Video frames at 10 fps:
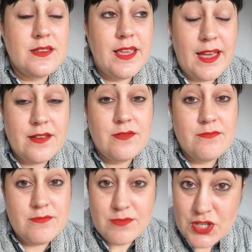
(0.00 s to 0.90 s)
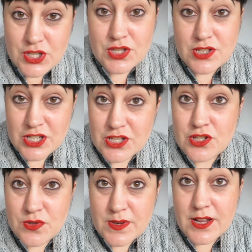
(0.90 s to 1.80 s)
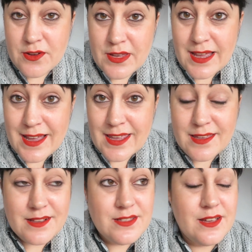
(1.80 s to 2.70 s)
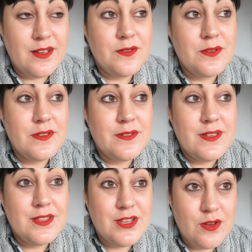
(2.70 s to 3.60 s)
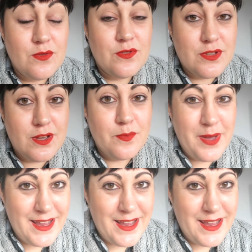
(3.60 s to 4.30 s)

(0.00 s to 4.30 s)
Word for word: yeah, she's she's doing okay. So don't don't